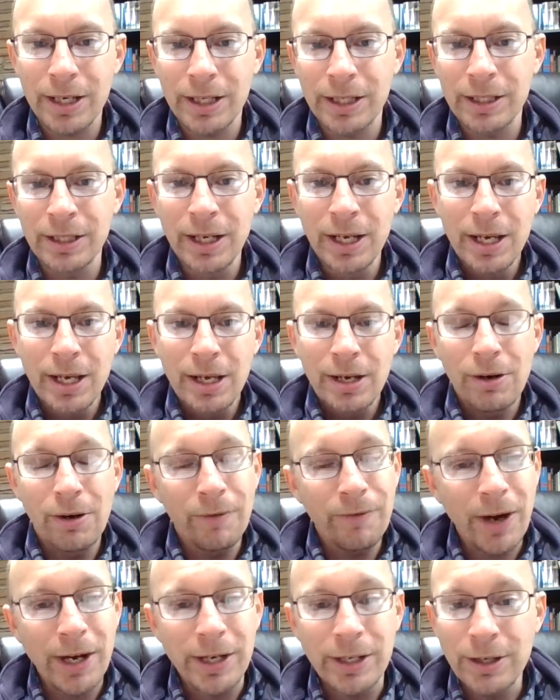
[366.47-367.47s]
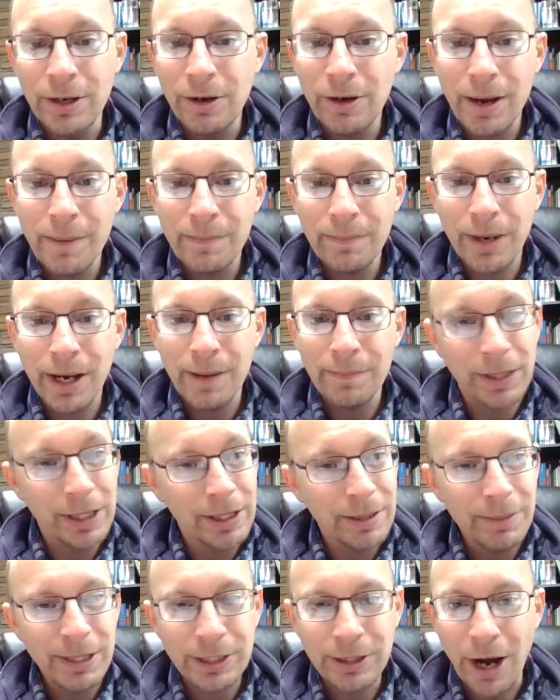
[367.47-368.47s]
And well, if I know I'm going
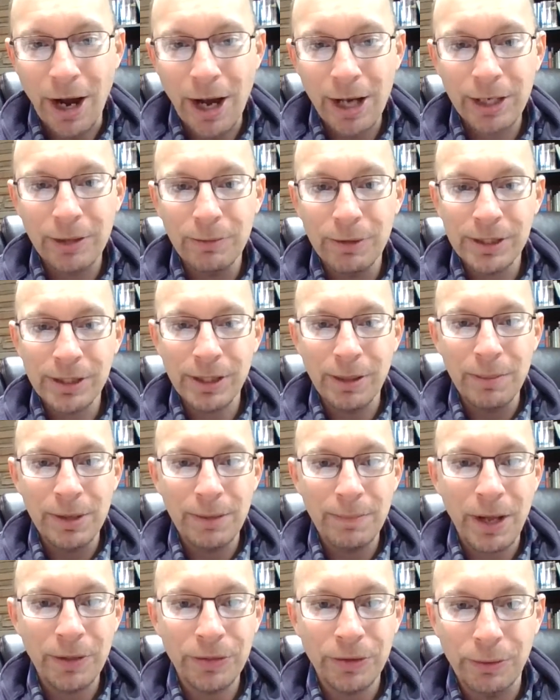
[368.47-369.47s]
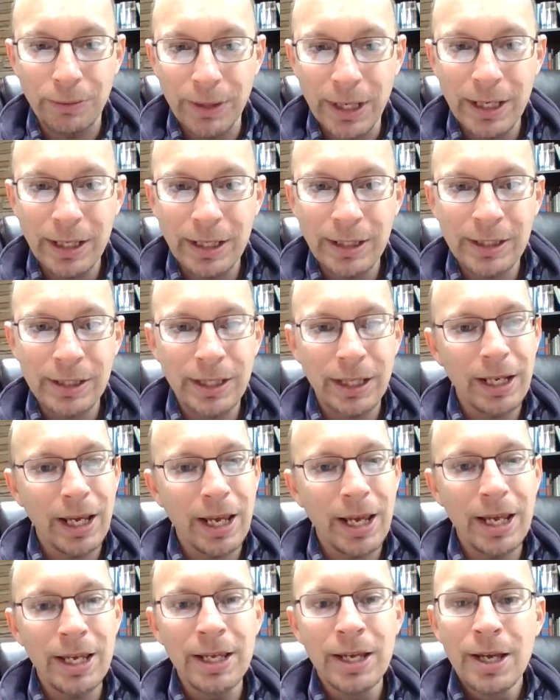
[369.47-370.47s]
to be talking with someone about the readings
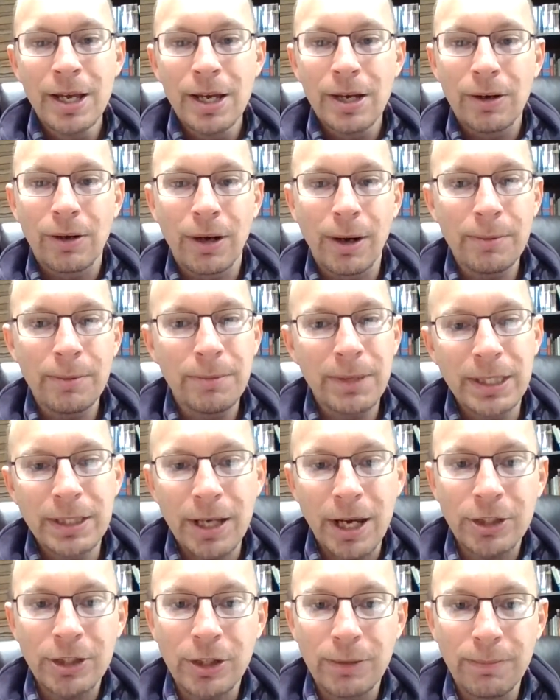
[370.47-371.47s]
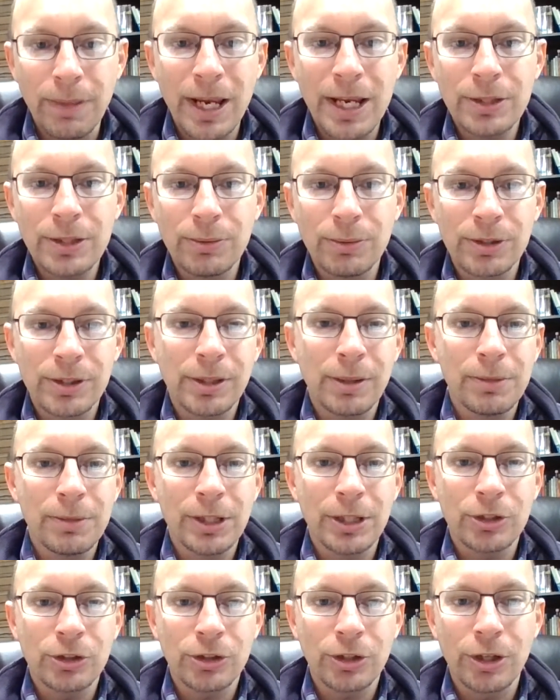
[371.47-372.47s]
today, or I'm going to be touching base with someone
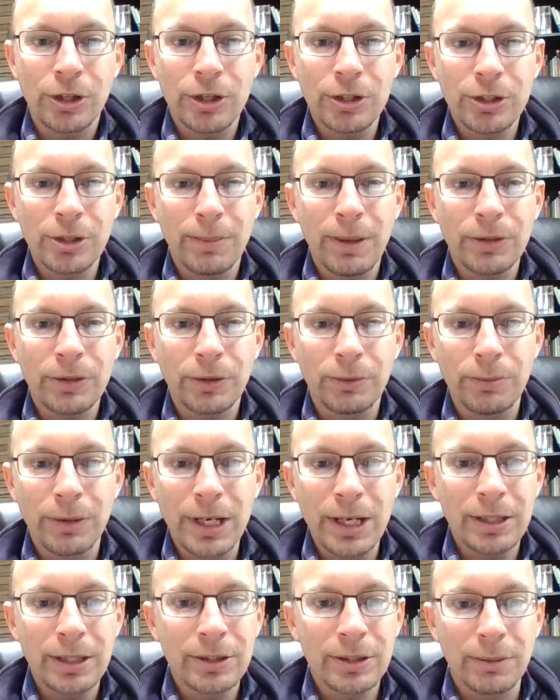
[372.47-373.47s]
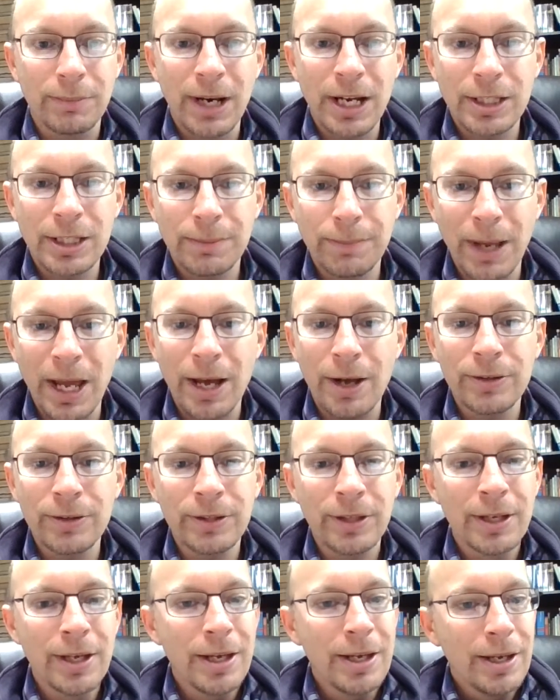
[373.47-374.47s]
at church about the readings or my
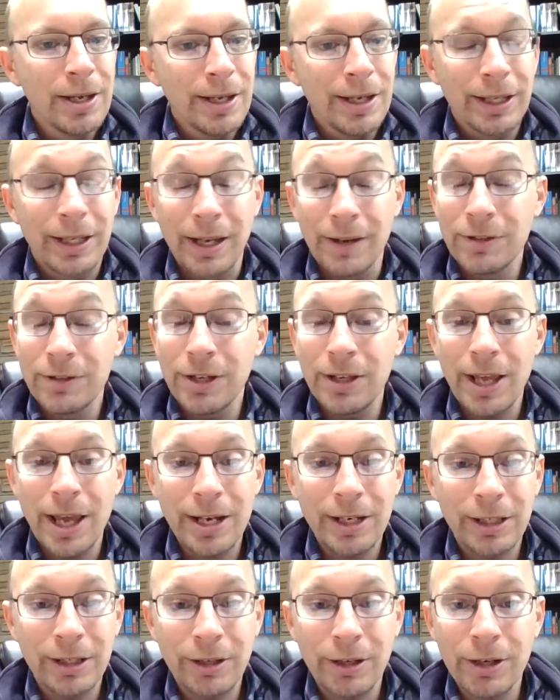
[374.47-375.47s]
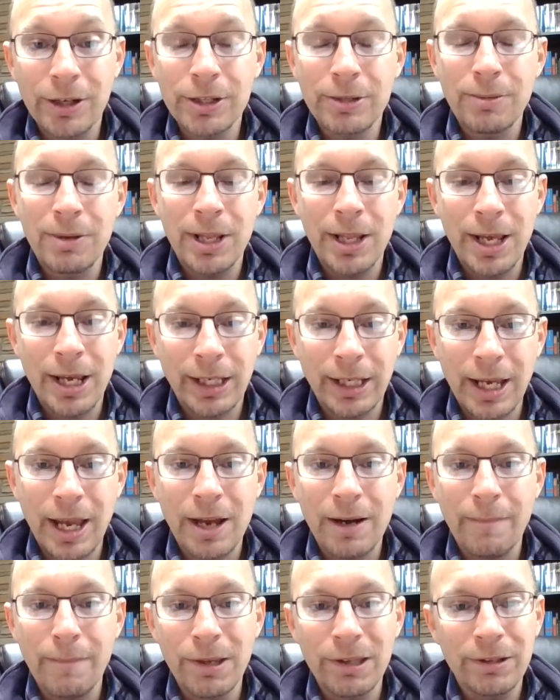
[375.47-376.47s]
spouse, gives you that encouragement, that
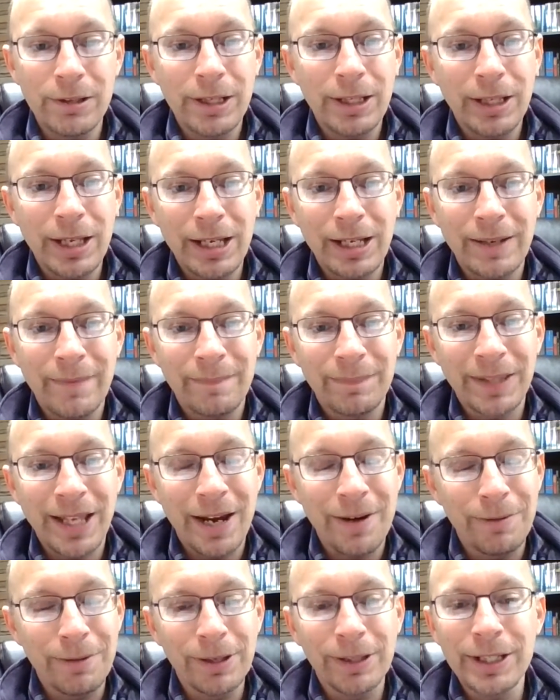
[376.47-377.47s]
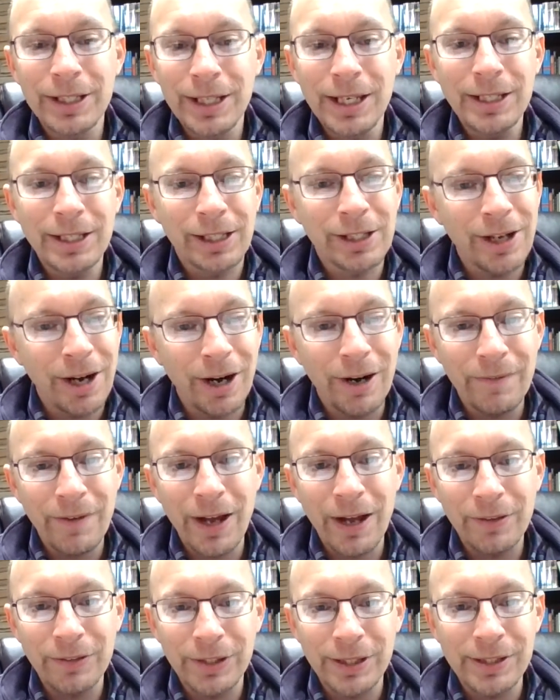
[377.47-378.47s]
accountability, like I really need to carve
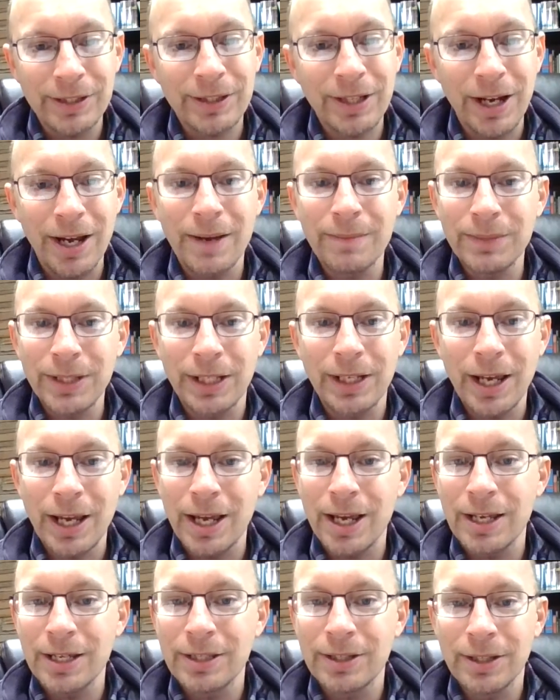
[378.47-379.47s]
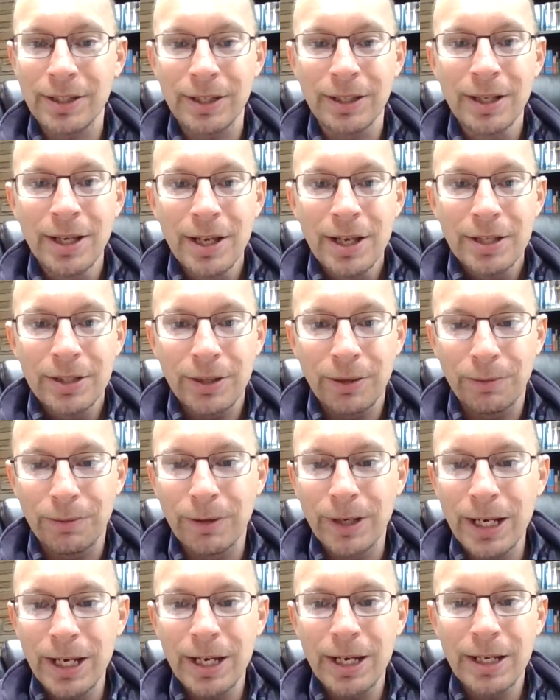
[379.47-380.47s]
out this time today to
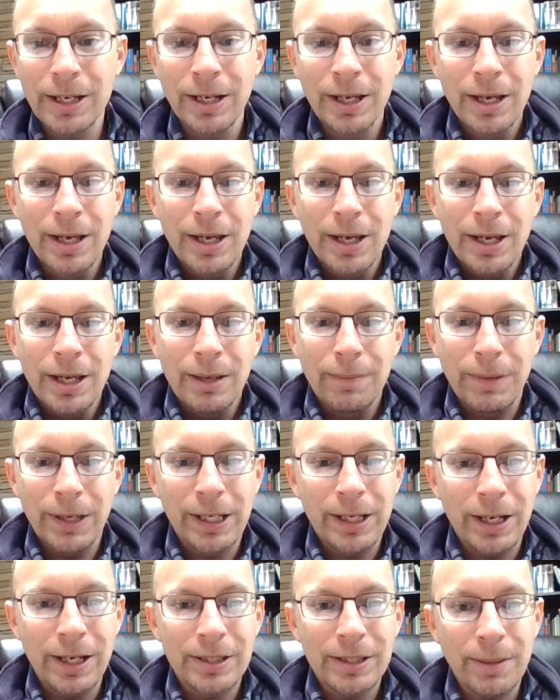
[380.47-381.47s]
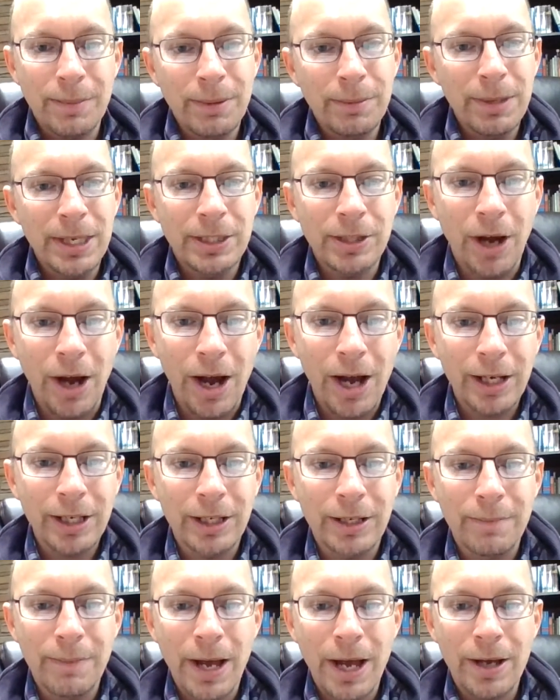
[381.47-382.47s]
read because I'm going to be
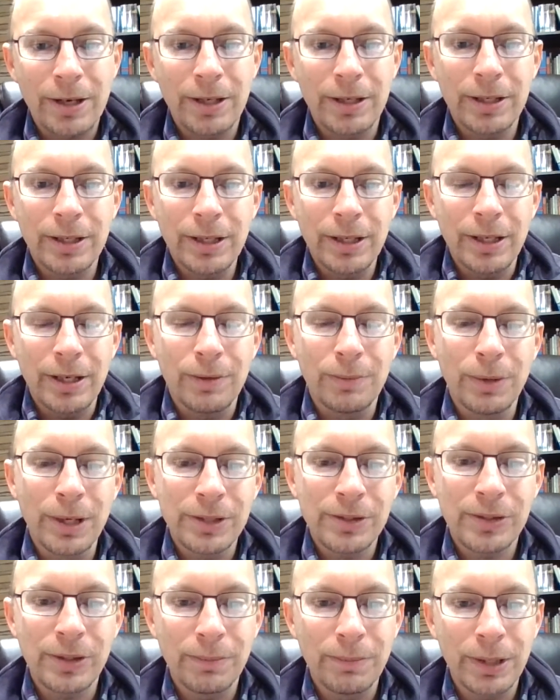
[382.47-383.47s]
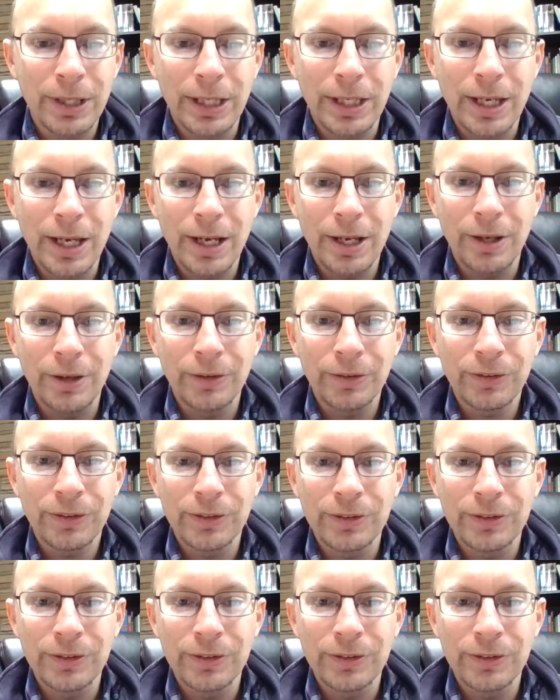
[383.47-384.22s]
talking about it with somebody else.